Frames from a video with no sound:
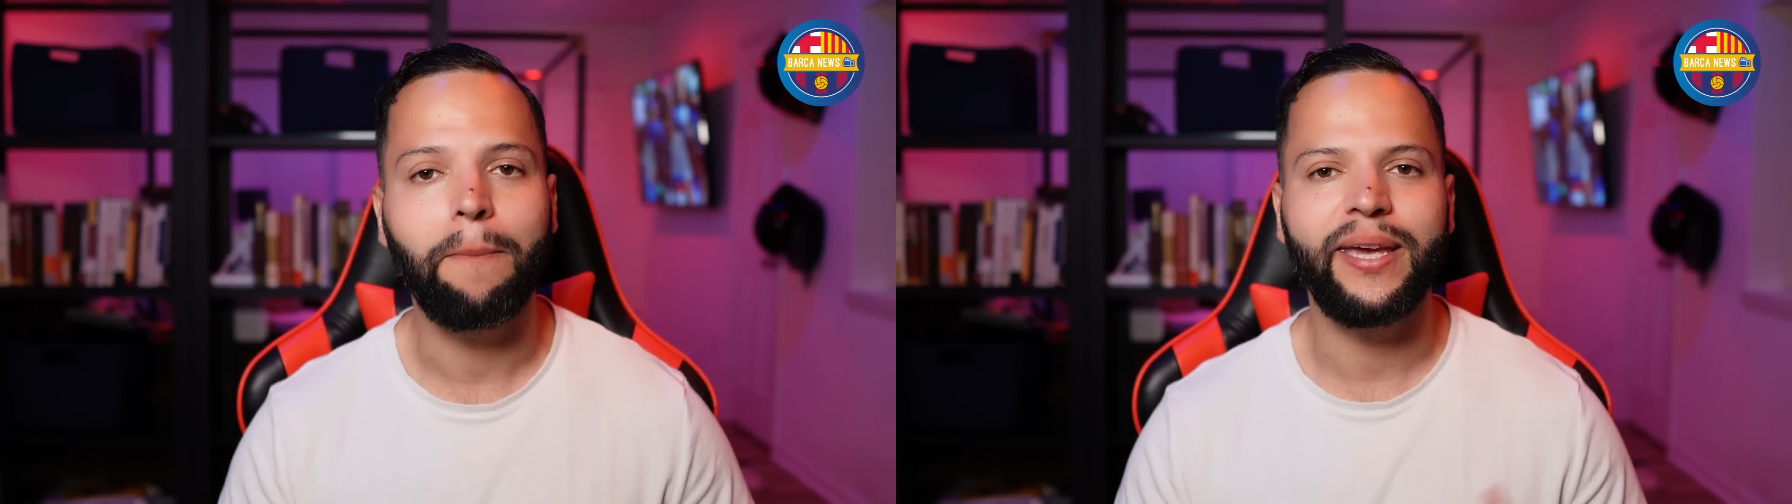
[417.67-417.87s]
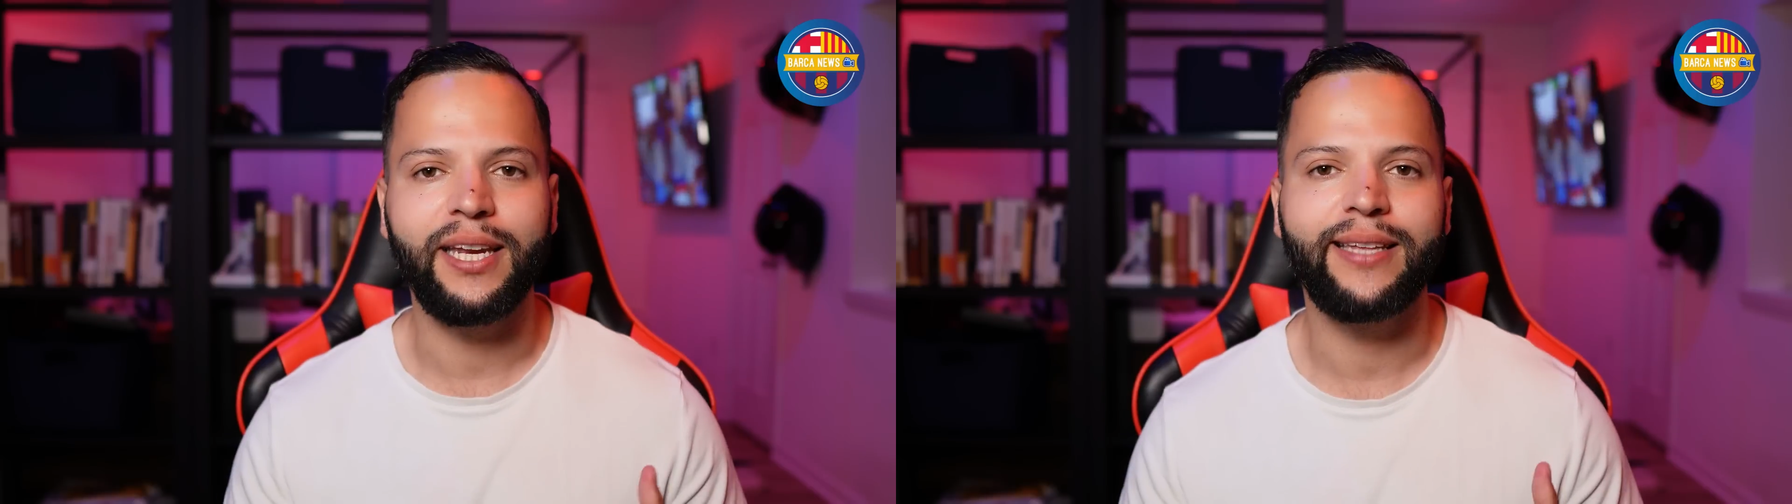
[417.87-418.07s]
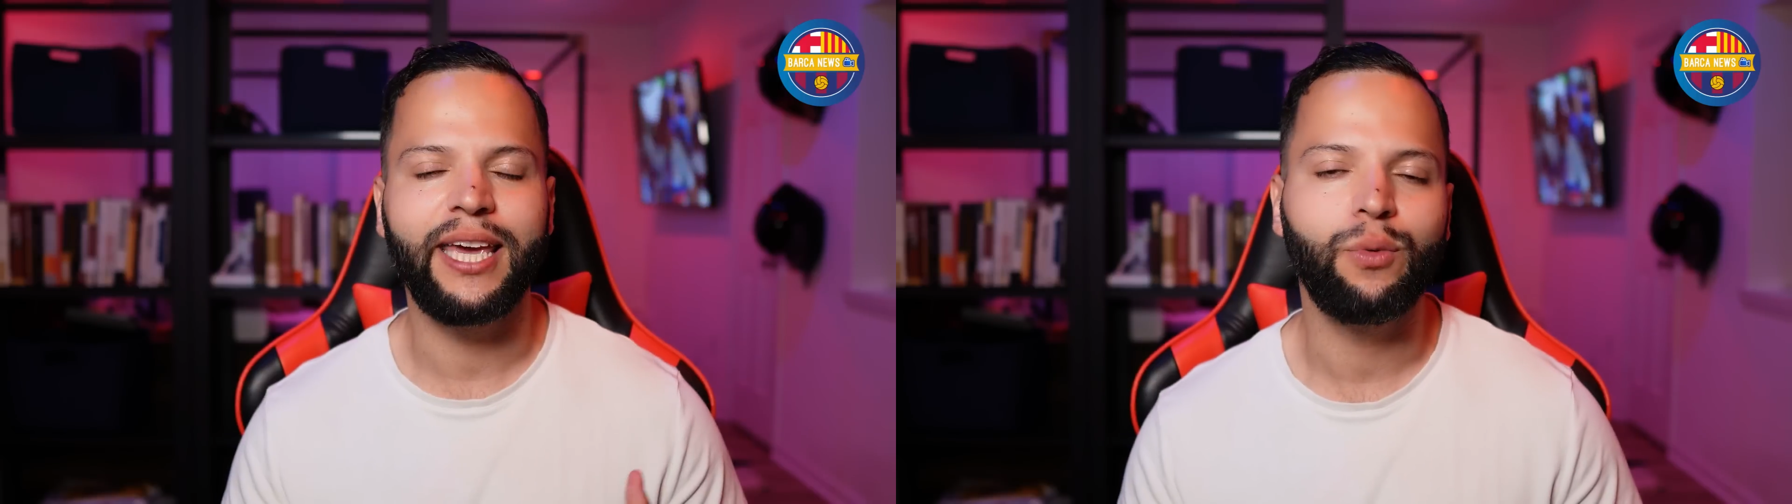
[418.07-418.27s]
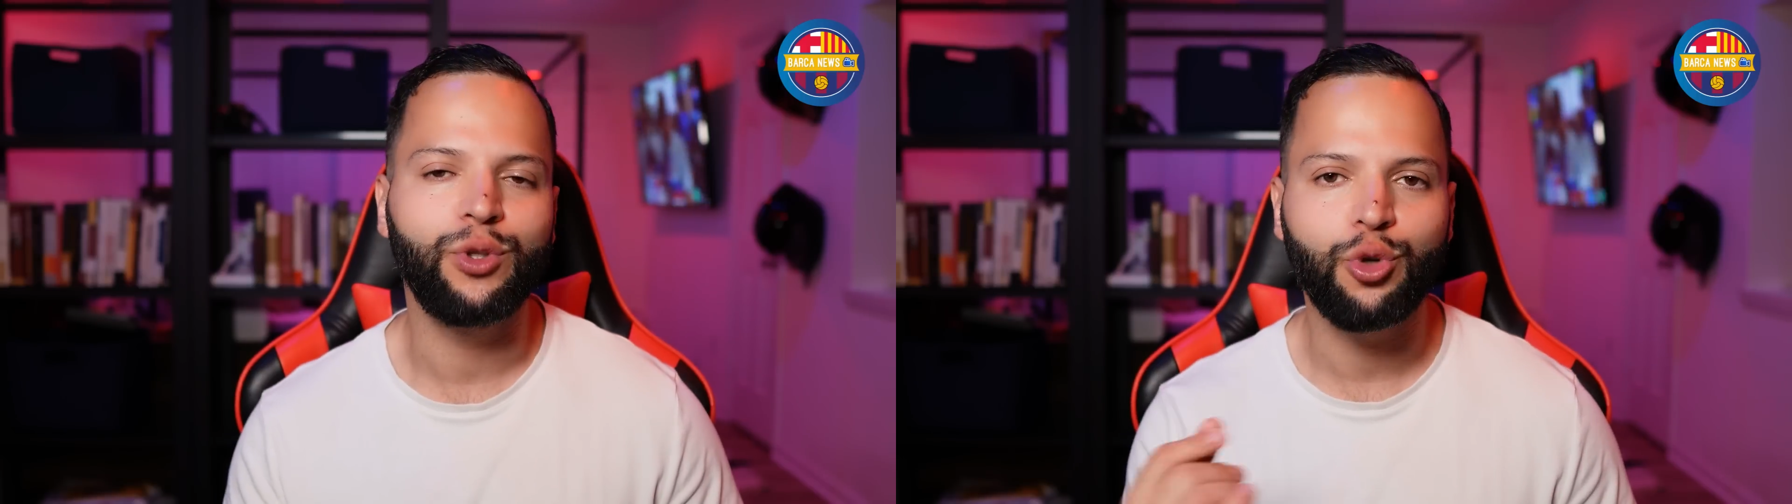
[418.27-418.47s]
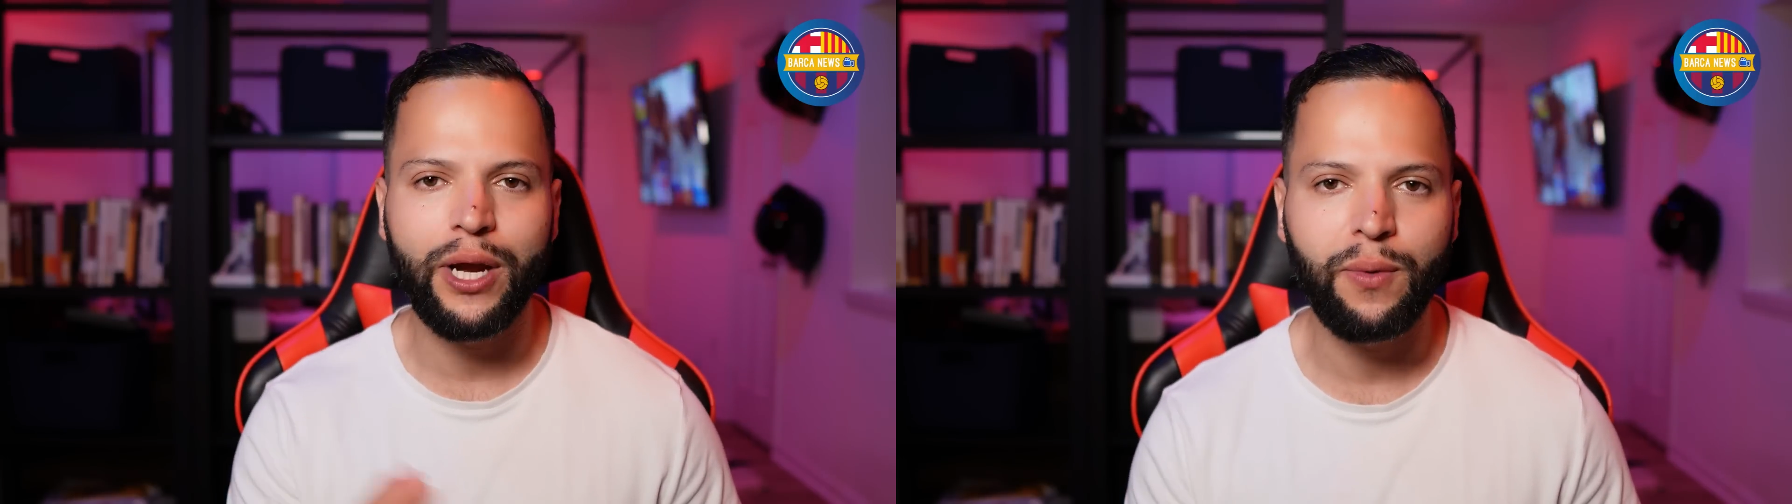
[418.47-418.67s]
meaning that he
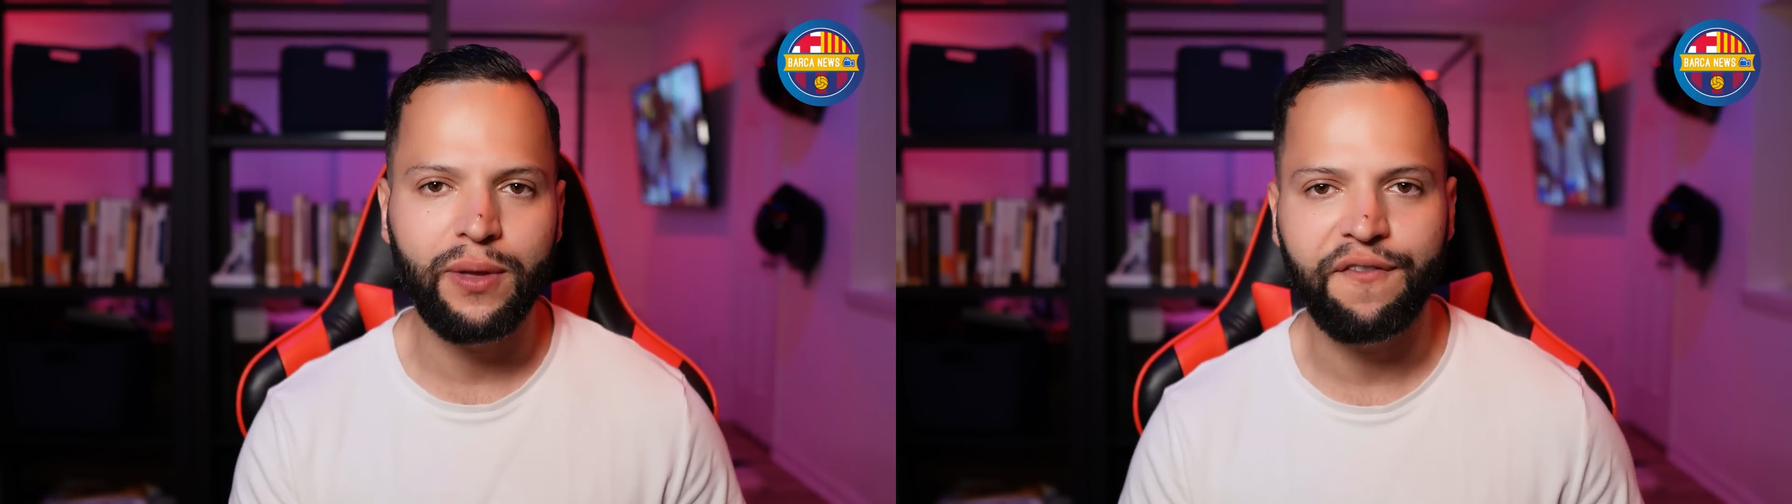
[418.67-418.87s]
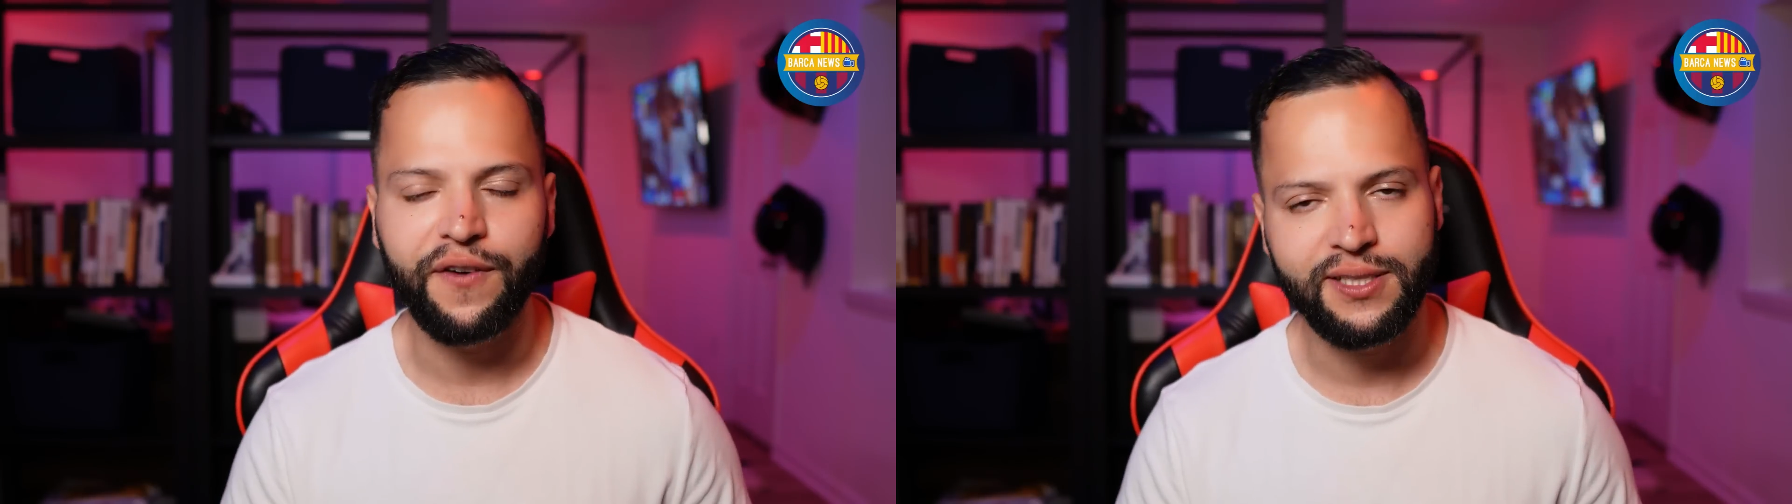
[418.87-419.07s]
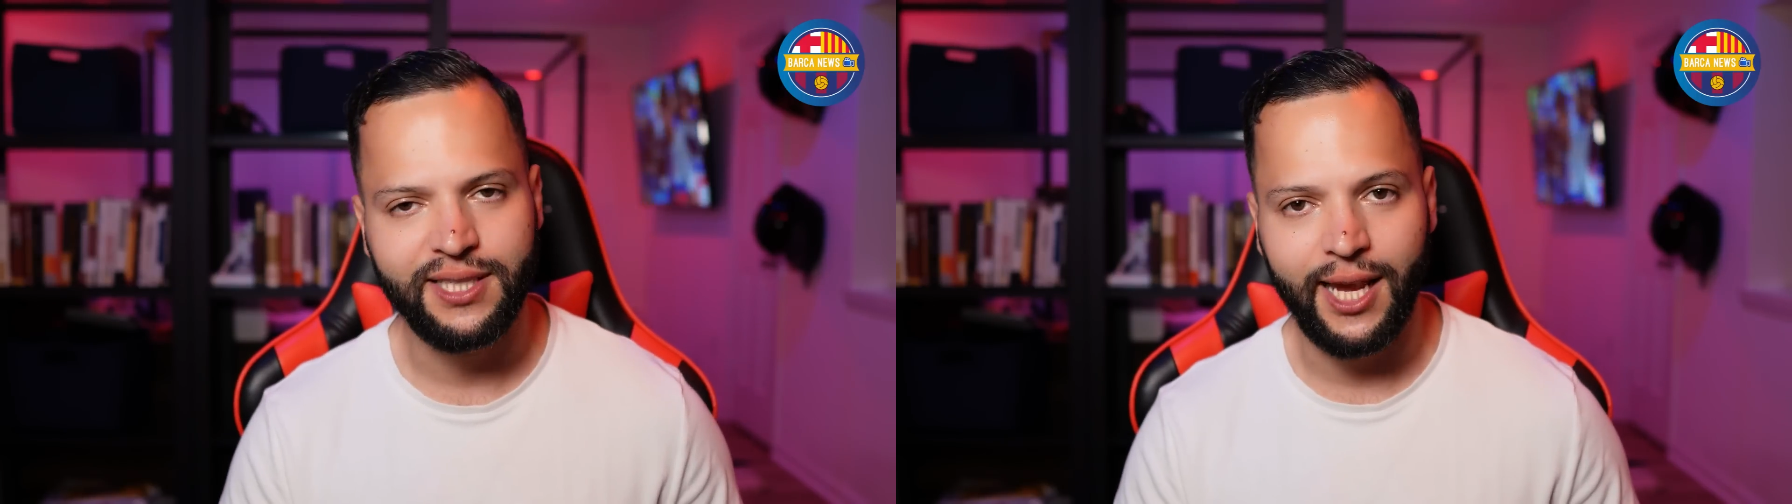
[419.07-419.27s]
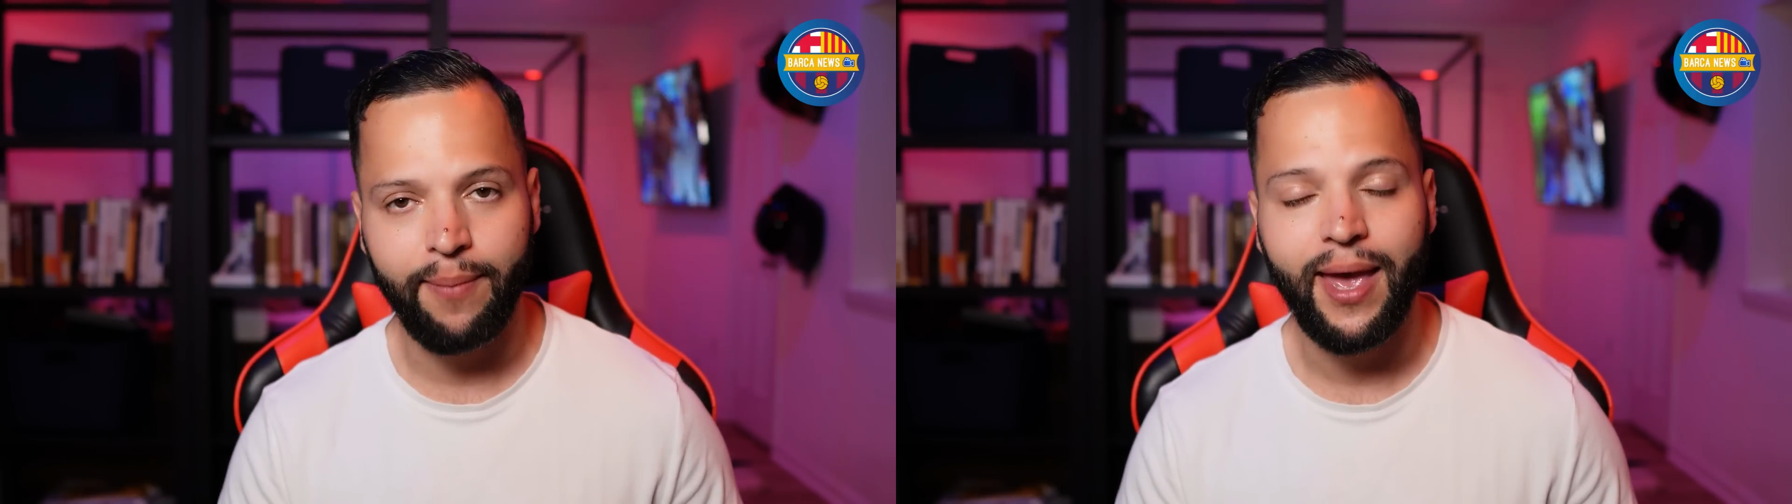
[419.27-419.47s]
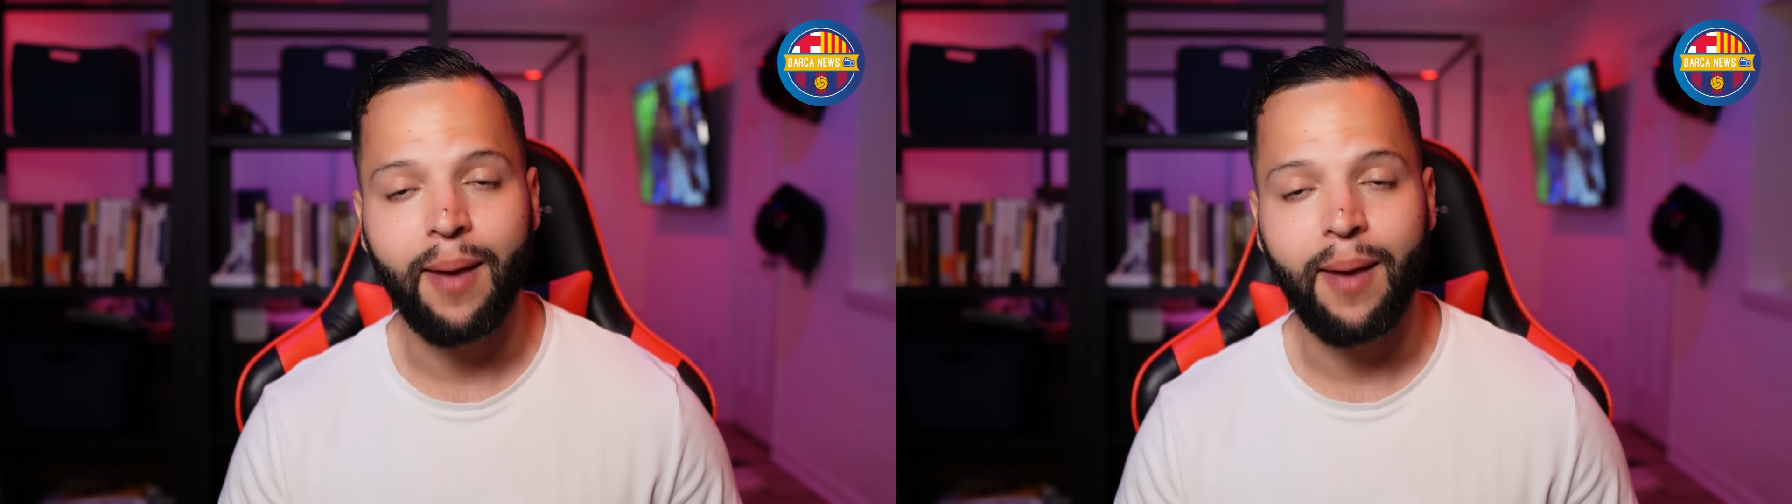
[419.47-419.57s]
would train with the first team